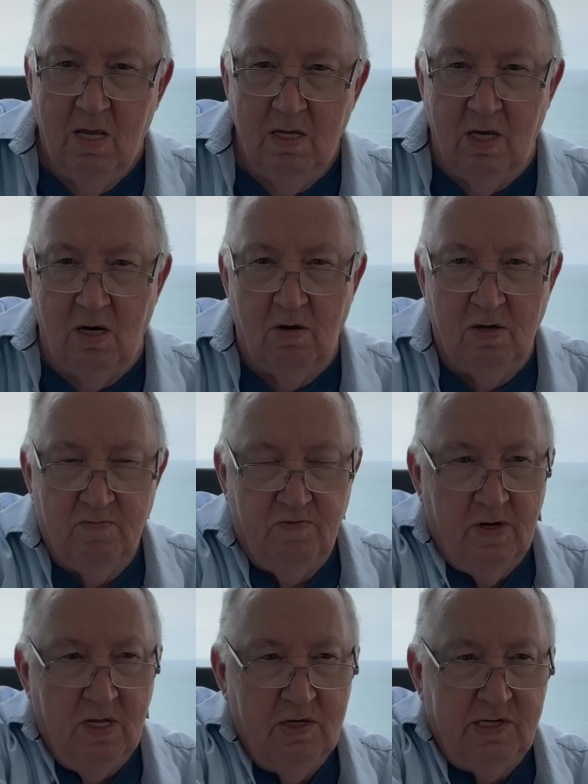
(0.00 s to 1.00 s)
you know, and
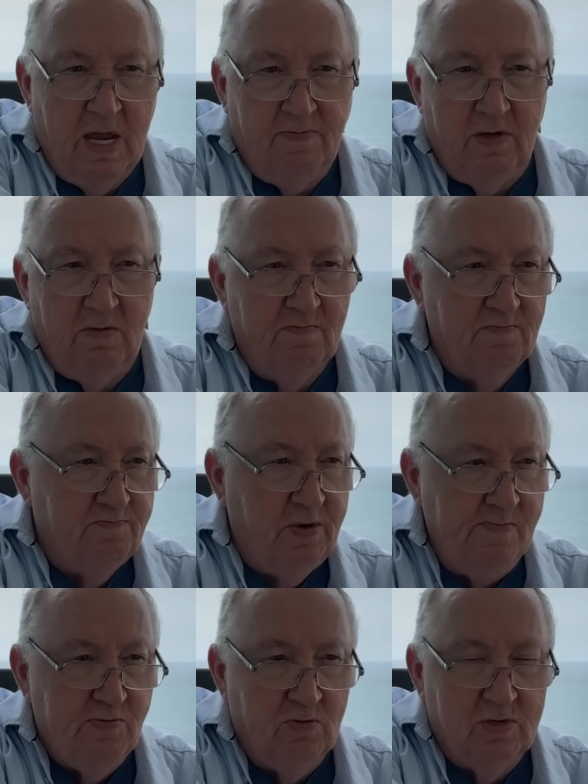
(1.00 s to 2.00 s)
videotaping
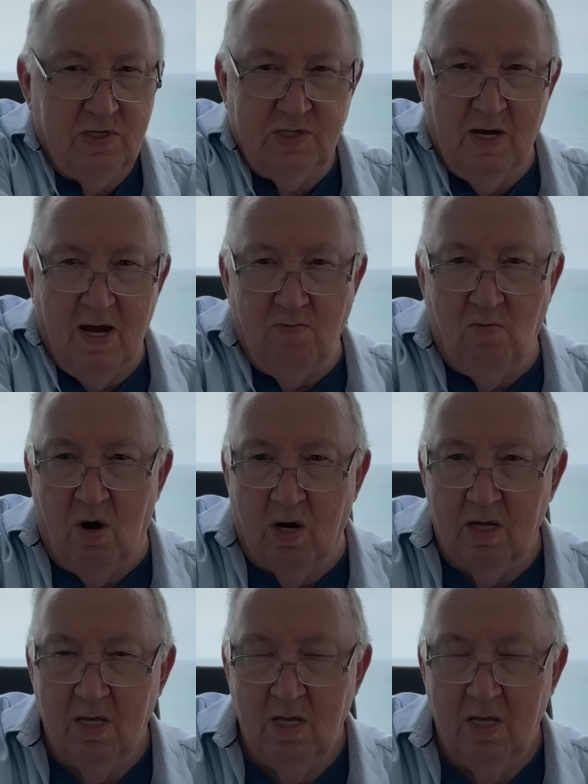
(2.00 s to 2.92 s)
people on the sidewalk.